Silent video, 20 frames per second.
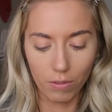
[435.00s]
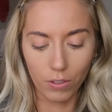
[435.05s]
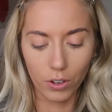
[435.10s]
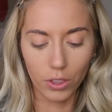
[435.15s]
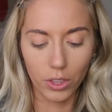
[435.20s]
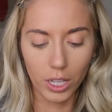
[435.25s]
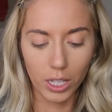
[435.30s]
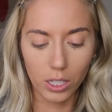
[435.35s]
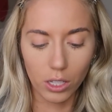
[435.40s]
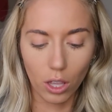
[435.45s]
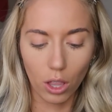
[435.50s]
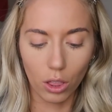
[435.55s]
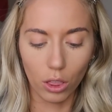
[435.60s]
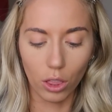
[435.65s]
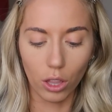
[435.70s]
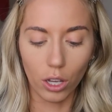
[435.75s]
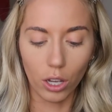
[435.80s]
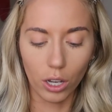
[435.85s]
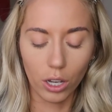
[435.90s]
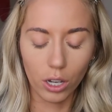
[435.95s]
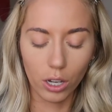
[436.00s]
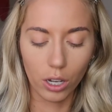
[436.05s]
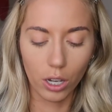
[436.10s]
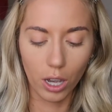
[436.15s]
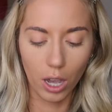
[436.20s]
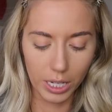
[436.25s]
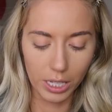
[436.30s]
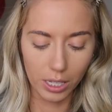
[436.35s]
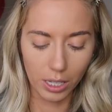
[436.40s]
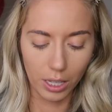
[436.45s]
For this
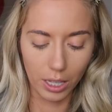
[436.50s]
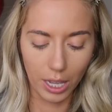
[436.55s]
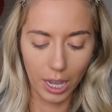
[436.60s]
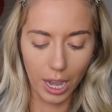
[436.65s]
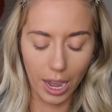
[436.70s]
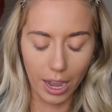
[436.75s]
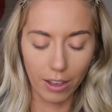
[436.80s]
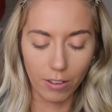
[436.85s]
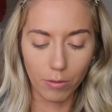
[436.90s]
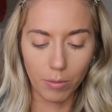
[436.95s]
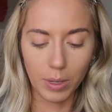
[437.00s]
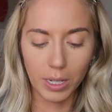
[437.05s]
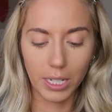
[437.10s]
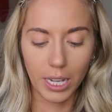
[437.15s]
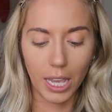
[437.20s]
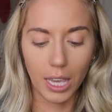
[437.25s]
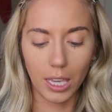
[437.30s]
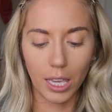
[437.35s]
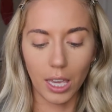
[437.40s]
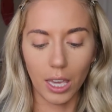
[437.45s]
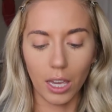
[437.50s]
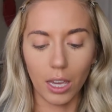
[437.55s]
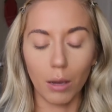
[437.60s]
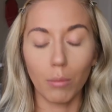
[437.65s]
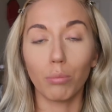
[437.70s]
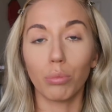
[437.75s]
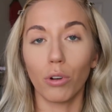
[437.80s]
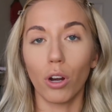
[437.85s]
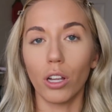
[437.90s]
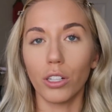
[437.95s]
look, recently I have been taking
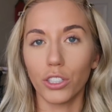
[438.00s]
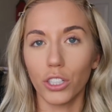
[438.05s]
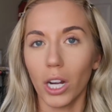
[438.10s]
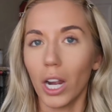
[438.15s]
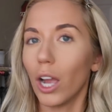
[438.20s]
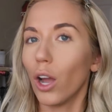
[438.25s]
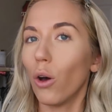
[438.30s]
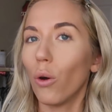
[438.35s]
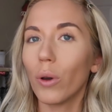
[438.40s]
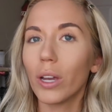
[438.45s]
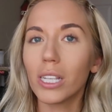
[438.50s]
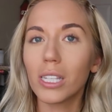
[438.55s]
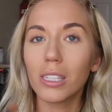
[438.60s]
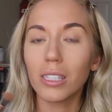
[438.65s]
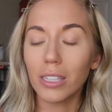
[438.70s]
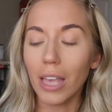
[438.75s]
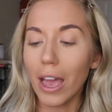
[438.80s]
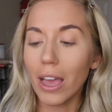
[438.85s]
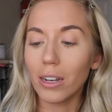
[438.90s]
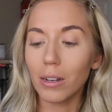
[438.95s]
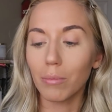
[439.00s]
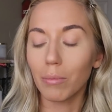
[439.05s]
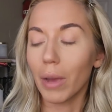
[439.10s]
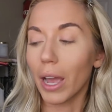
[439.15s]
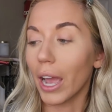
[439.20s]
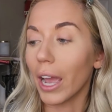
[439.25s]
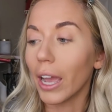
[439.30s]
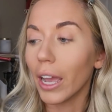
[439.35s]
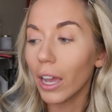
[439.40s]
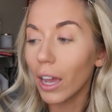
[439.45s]
bronzer. I always set
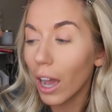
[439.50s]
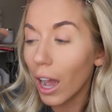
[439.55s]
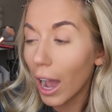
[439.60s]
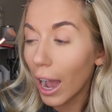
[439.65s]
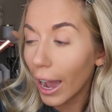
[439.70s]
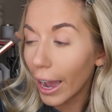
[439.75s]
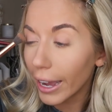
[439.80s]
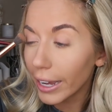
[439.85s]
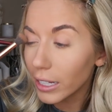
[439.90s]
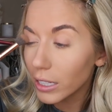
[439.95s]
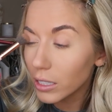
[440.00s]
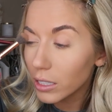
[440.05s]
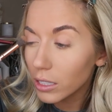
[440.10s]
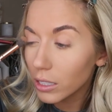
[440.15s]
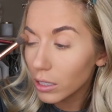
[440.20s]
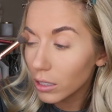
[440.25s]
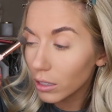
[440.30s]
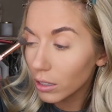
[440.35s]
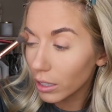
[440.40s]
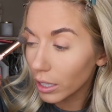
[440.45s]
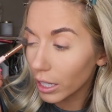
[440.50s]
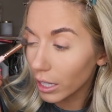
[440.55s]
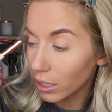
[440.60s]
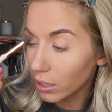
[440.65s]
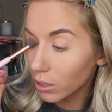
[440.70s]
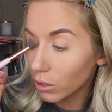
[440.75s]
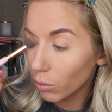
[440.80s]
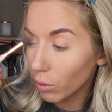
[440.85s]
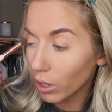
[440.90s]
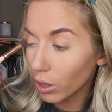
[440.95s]
my eyes
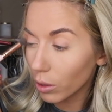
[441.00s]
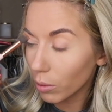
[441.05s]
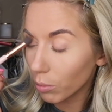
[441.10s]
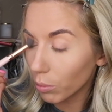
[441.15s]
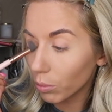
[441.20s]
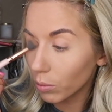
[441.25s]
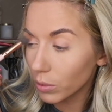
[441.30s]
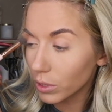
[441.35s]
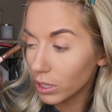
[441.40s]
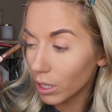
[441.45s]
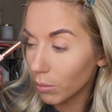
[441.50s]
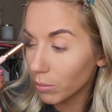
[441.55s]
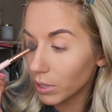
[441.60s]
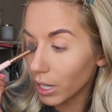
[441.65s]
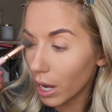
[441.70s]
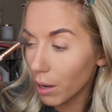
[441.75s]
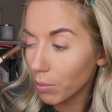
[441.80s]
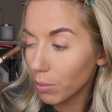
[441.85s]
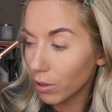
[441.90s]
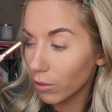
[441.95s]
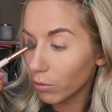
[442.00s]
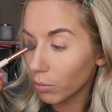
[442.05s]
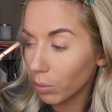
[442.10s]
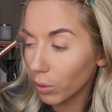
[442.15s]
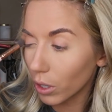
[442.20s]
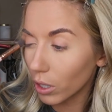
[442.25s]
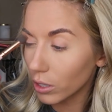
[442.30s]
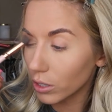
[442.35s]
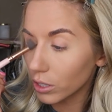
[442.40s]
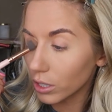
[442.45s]
lids with some type of
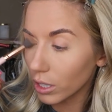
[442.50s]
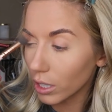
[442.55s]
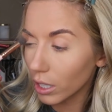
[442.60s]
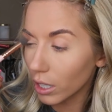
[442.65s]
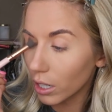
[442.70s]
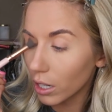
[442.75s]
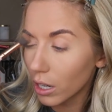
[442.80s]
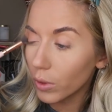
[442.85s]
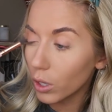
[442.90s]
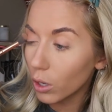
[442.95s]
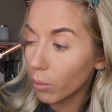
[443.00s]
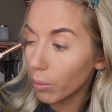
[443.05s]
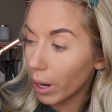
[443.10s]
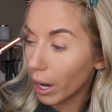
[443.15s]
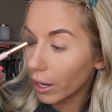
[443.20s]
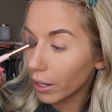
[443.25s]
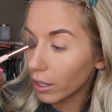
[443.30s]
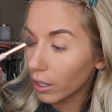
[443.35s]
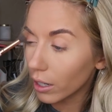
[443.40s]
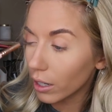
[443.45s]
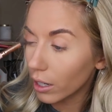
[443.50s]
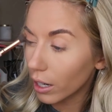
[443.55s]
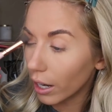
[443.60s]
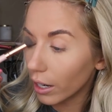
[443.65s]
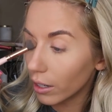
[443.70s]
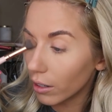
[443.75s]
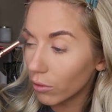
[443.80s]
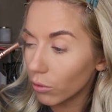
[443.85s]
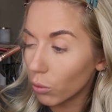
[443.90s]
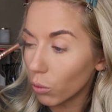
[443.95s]
bronzer, no matter
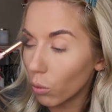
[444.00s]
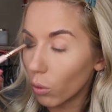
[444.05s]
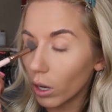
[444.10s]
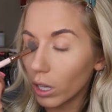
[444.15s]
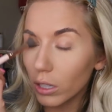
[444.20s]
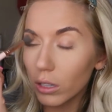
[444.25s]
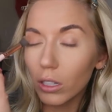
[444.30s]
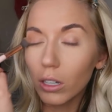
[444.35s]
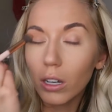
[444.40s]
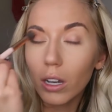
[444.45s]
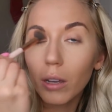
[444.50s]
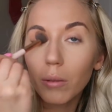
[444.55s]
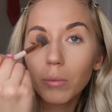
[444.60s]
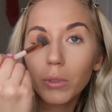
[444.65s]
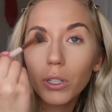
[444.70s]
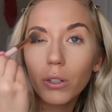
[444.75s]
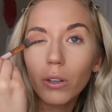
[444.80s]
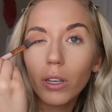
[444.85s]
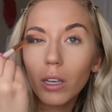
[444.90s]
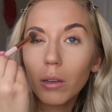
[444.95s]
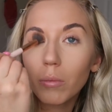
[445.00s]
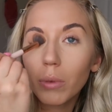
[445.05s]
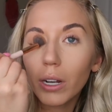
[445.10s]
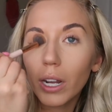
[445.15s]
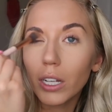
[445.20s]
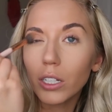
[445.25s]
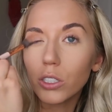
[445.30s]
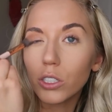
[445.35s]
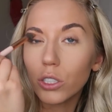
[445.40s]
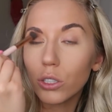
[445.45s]
kind of what look I'm doing,
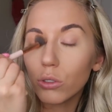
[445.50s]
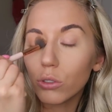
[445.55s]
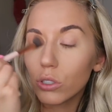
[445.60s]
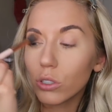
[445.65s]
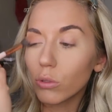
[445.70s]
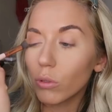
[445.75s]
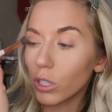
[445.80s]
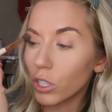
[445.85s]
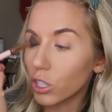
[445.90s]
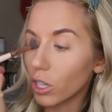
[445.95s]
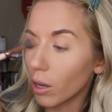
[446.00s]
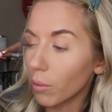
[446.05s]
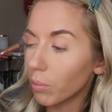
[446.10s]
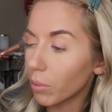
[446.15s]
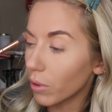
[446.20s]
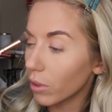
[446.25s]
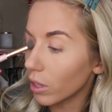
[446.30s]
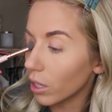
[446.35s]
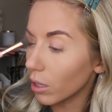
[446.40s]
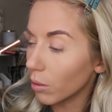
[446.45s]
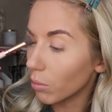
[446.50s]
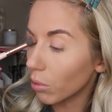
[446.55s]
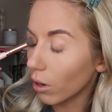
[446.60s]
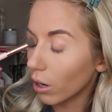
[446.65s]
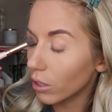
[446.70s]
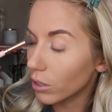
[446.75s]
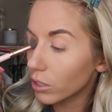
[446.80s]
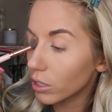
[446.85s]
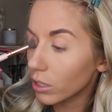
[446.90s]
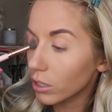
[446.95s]
but I do switch up the
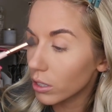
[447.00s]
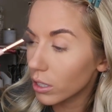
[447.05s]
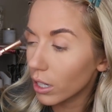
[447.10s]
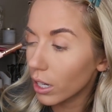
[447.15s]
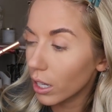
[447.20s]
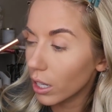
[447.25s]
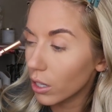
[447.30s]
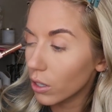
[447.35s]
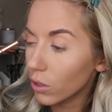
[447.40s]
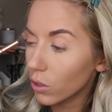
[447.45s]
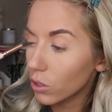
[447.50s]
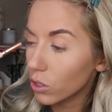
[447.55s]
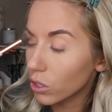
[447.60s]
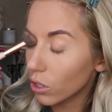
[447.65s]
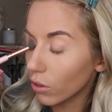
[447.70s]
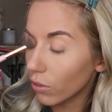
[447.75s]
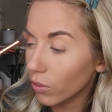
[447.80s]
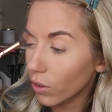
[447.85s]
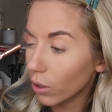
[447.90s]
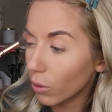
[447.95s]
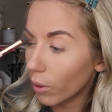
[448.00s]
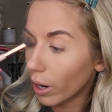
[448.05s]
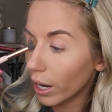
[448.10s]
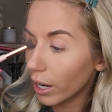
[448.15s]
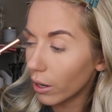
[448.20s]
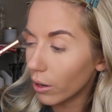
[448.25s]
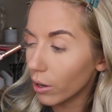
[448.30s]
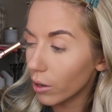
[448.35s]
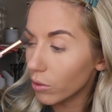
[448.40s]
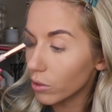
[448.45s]
bronzers that I use. So for a
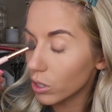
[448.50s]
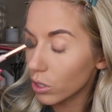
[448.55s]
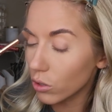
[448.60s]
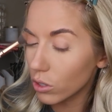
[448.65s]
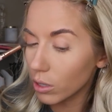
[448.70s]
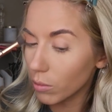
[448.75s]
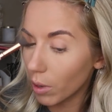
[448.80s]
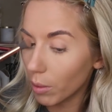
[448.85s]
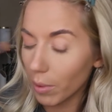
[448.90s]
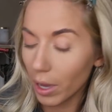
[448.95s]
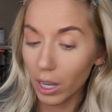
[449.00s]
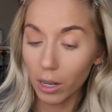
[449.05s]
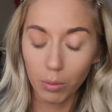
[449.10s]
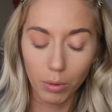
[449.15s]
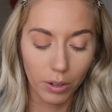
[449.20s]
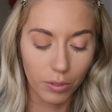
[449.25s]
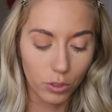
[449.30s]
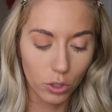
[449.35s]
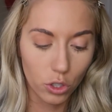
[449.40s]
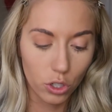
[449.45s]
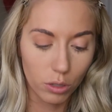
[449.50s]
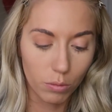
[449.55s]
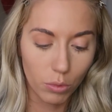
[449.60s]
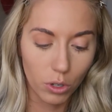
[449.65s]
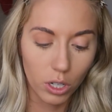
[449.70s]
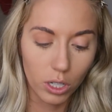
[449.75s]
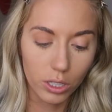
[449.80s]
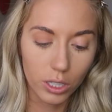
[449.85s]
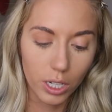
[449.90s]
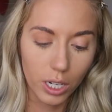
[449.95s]
while I was using my Makeup Revolution
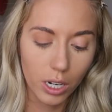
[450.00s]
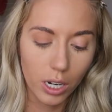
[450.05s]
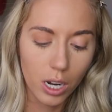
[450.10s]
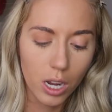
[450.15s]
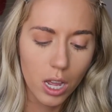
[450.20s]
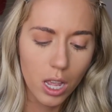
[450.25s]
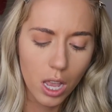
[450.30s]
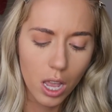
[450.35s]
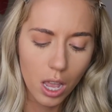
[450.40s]
bronzer.